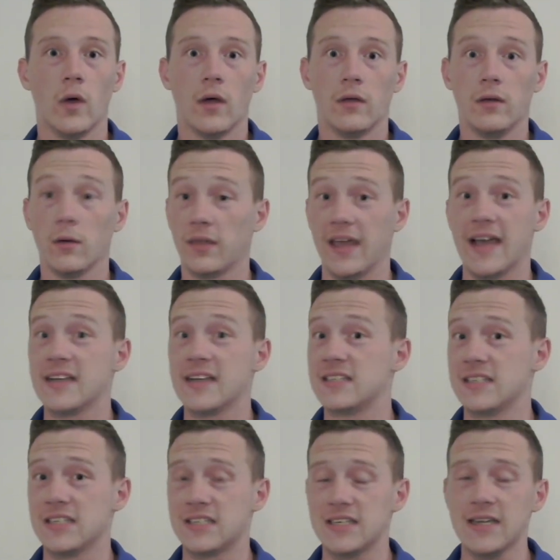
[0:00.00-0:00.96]
you know, the
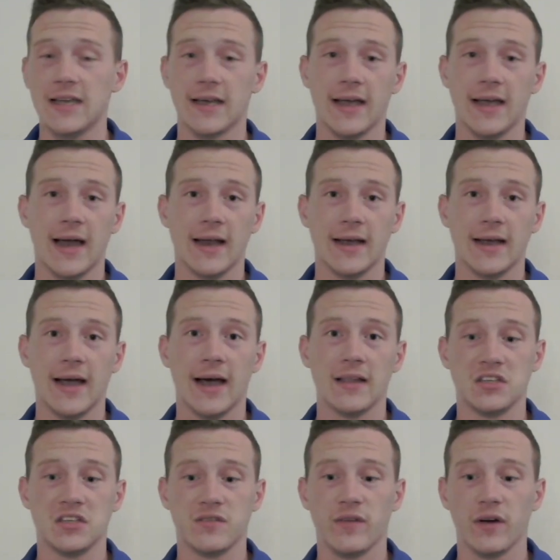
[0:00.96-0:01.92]
SEC and got a guy
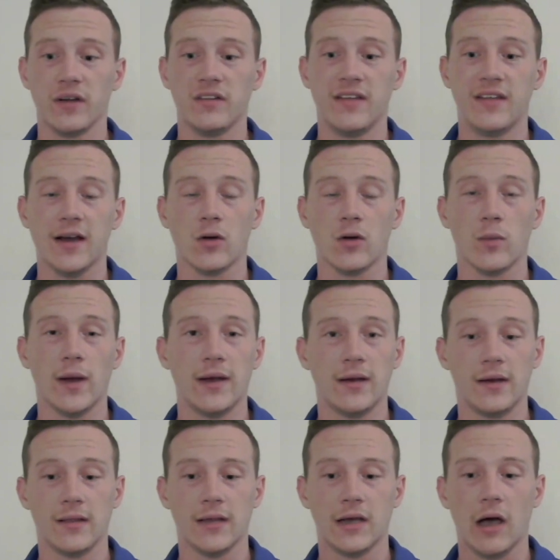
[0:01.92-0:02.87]
that's very
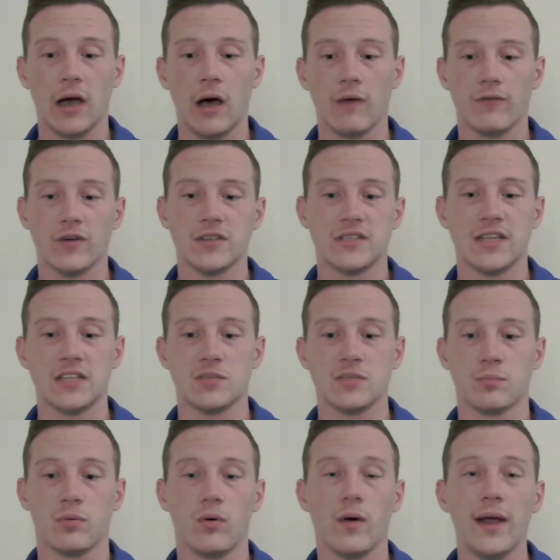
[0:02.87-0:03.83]
decorated in the conference, that's
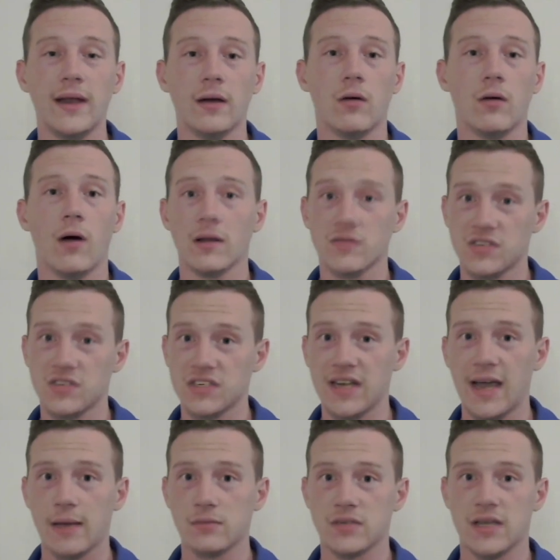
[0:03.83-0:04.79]
played a lot of
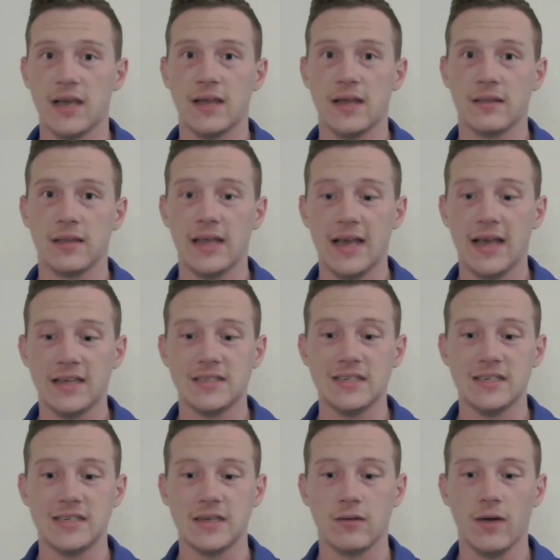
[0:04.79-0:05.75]
snaps at the
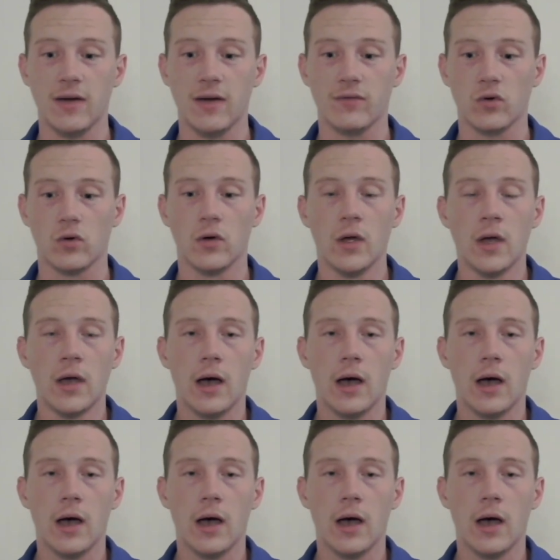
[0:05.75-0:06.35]
SEC level